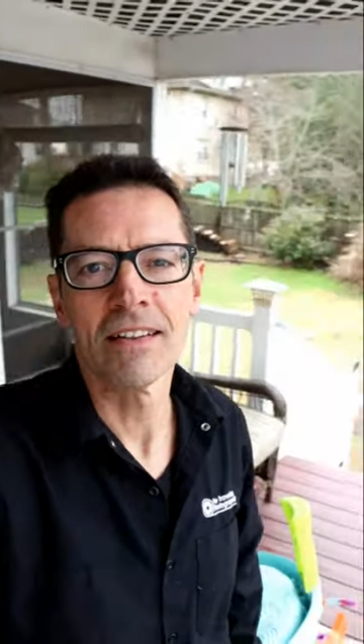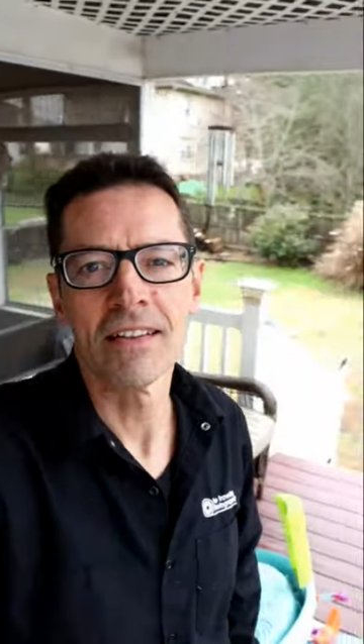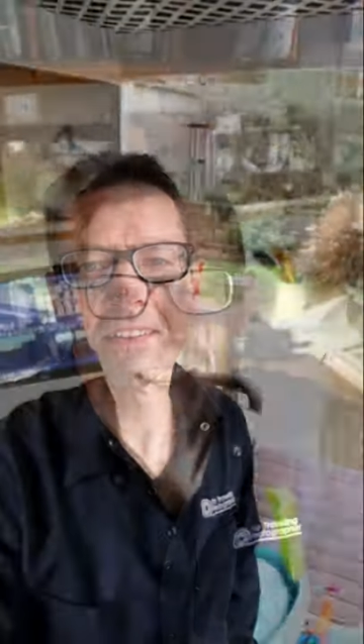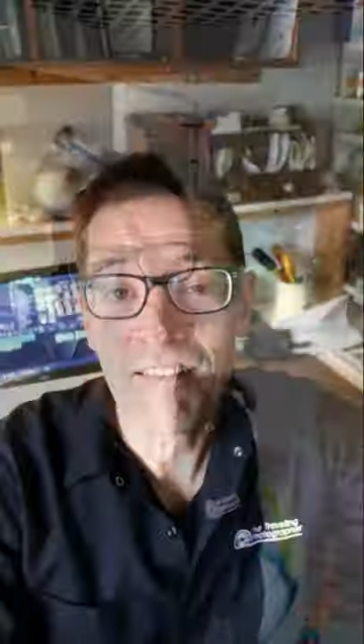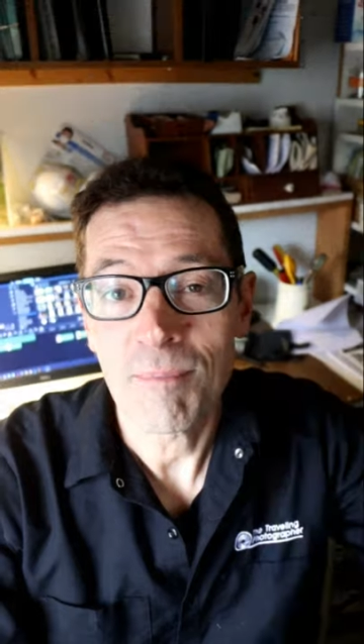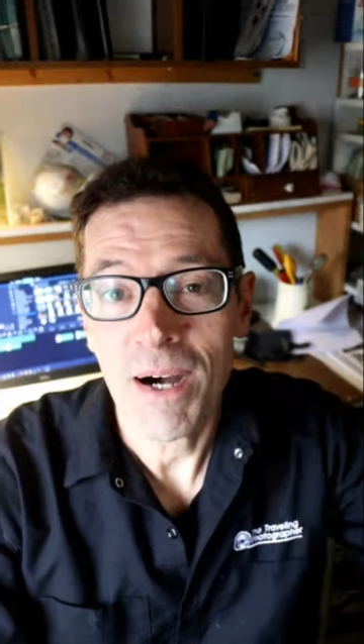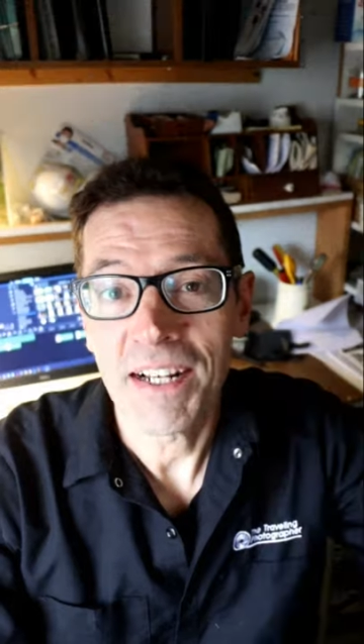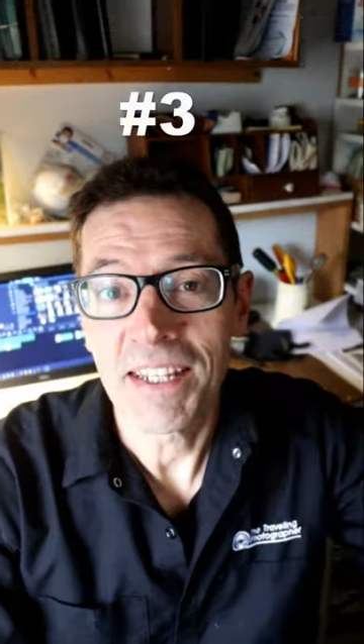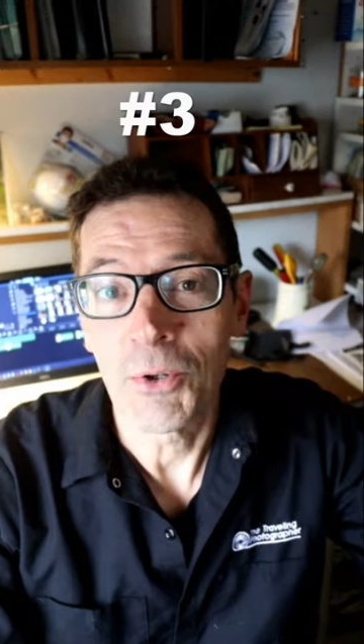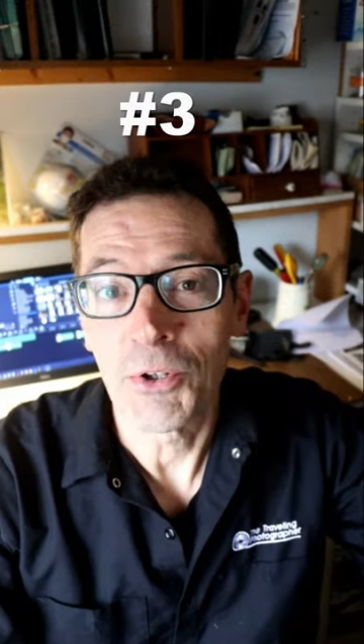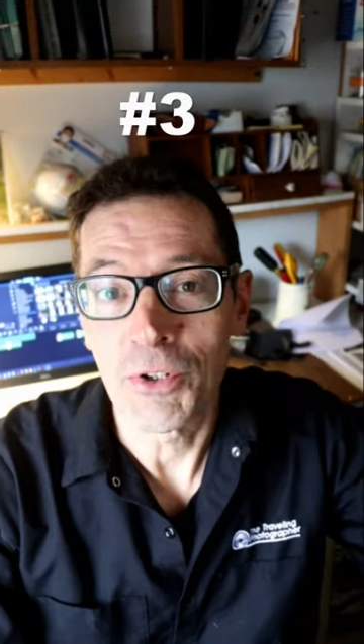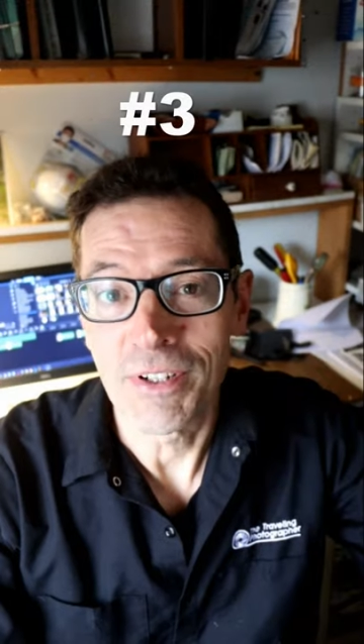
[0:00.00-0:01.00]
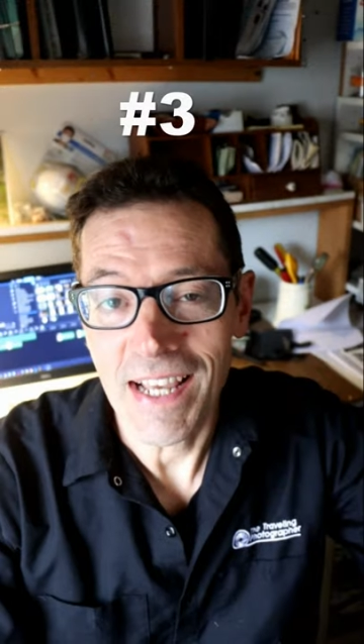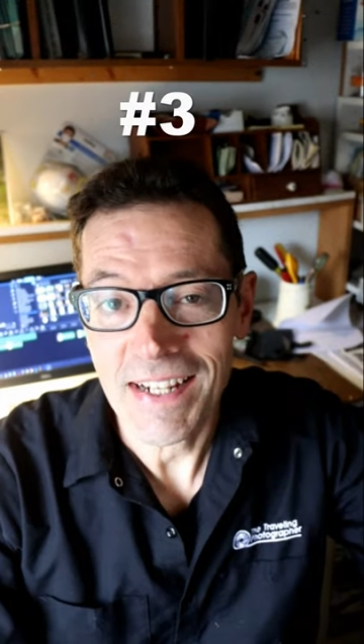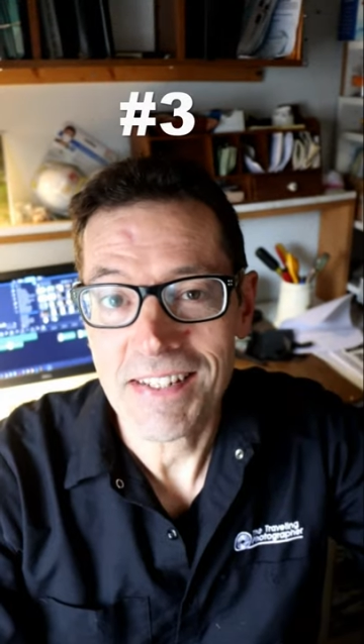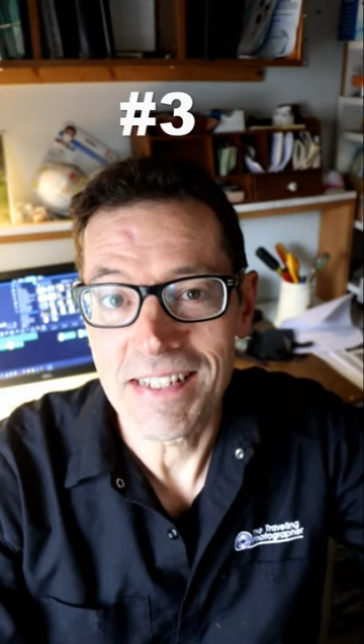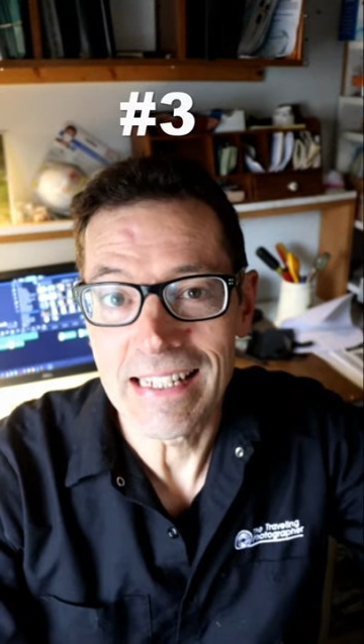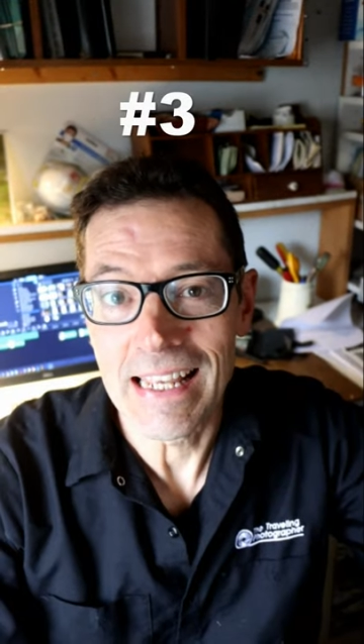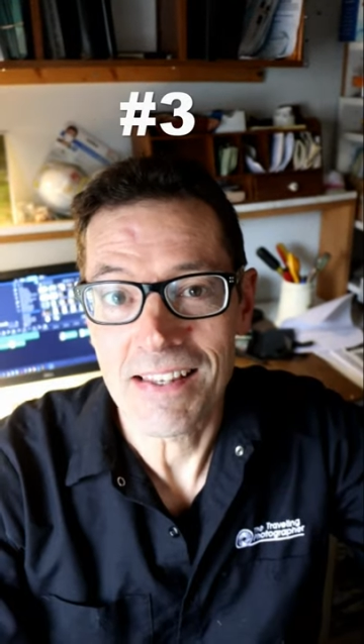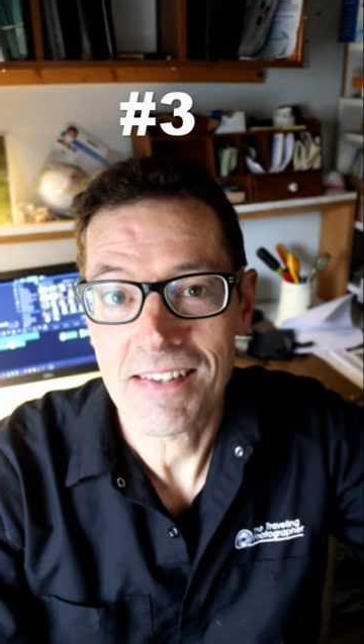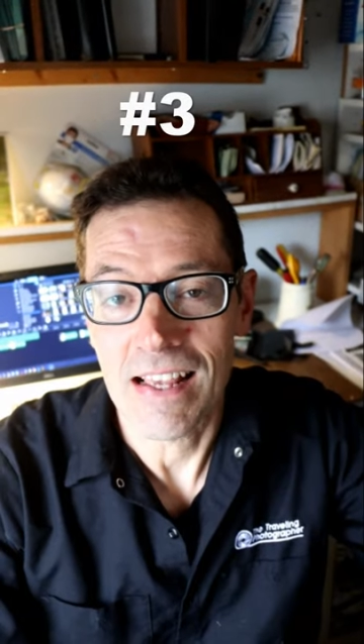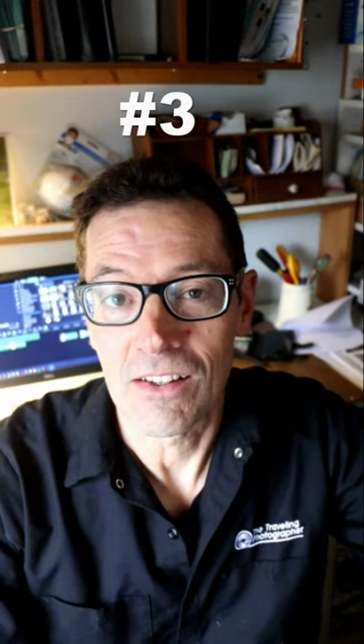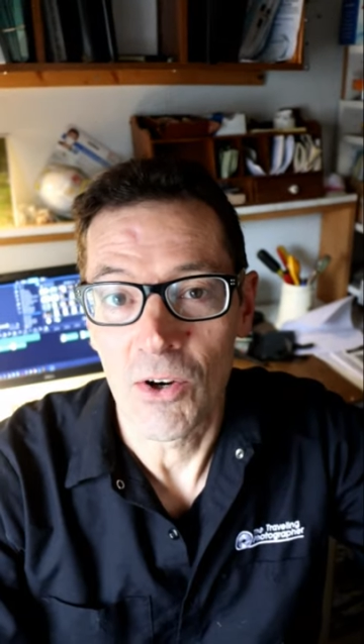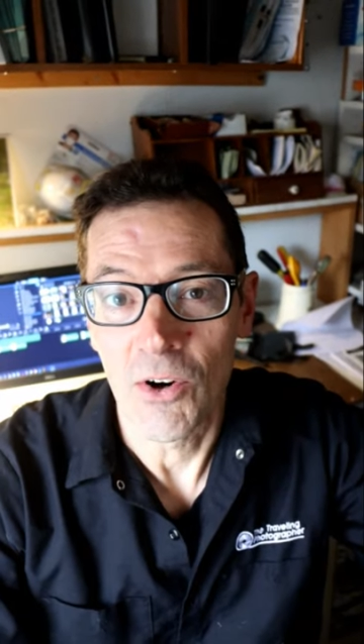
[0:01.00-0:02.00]
Save money on your next
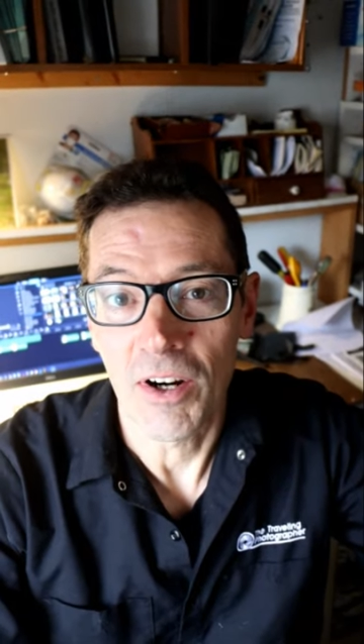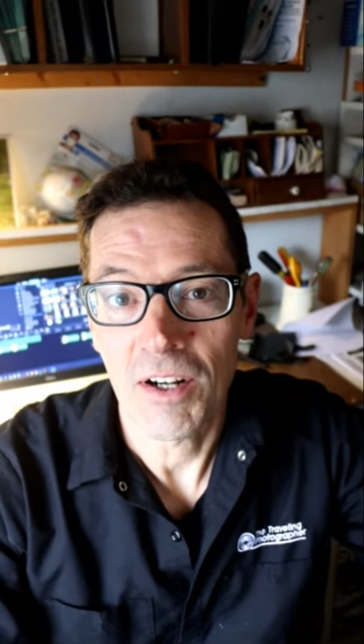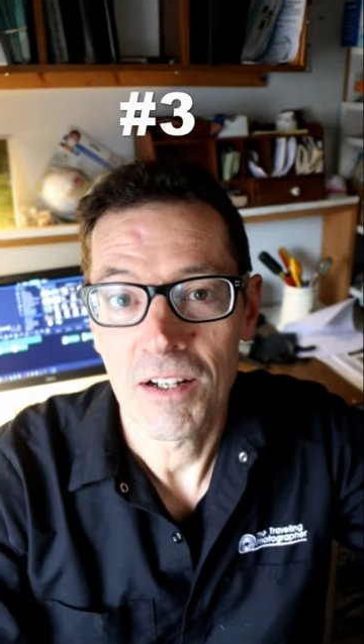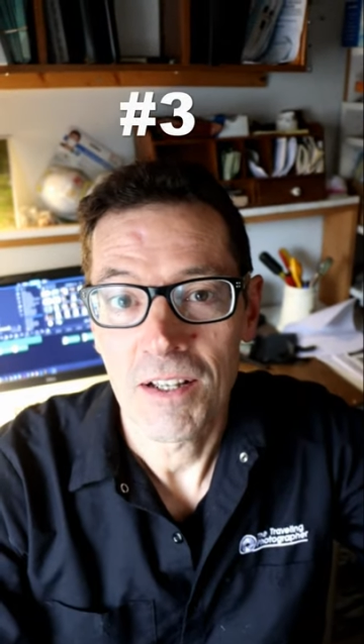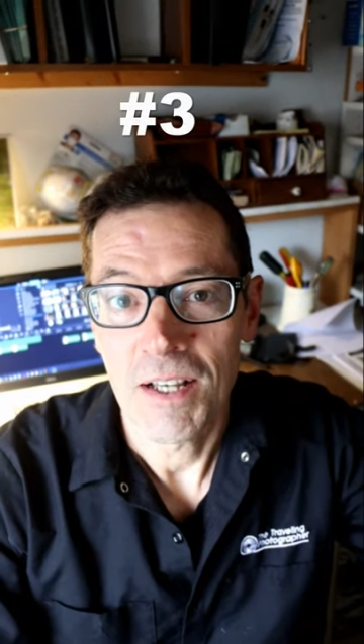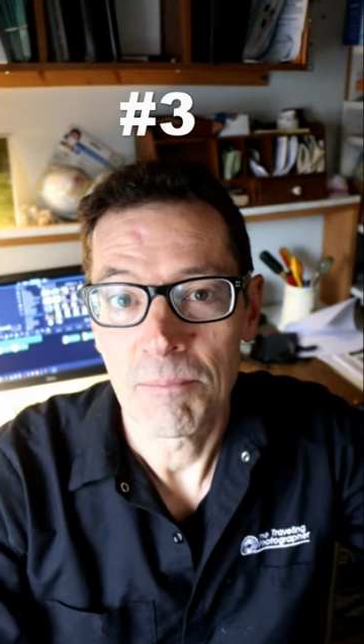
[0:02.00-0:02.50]
DSLR